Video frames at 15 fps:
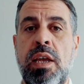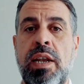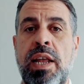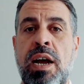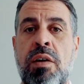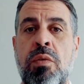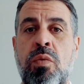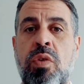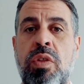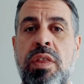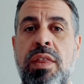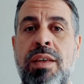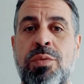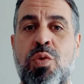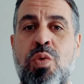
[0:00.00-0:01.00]
Now,
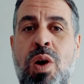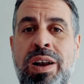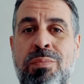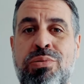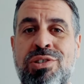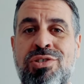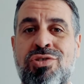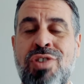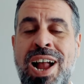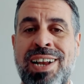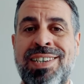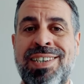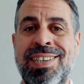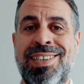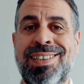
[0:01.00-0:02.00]
that was quite a
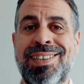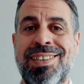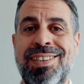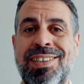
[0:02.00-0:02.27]
protracted